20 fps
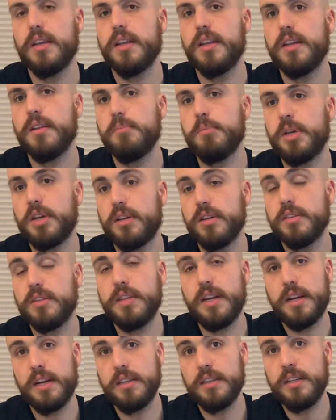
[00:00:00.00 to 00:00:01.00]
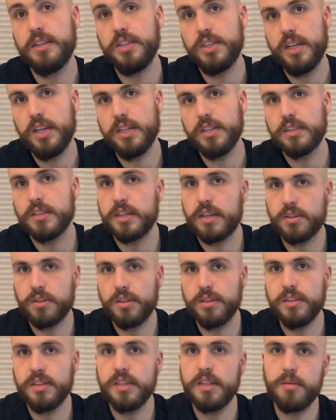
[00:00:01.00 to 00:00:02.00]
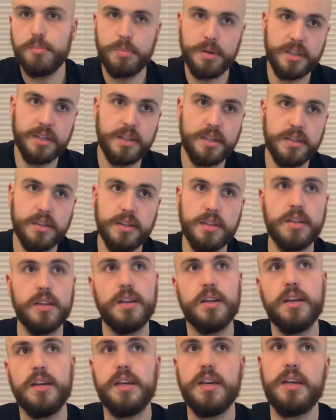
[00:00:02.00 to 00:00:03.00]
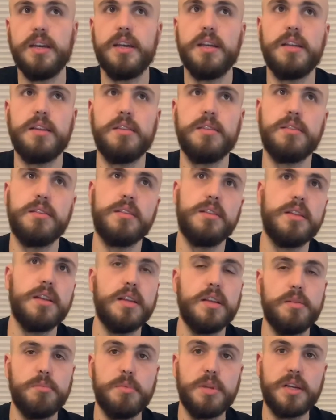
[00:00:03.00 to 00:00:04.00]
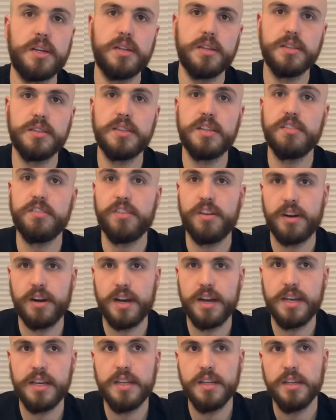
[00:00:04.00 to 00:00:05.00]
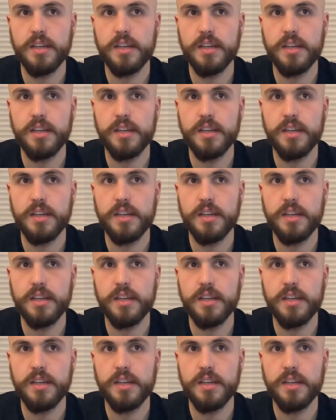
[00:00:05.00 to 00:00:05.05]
because the chains are not independent and because they vary,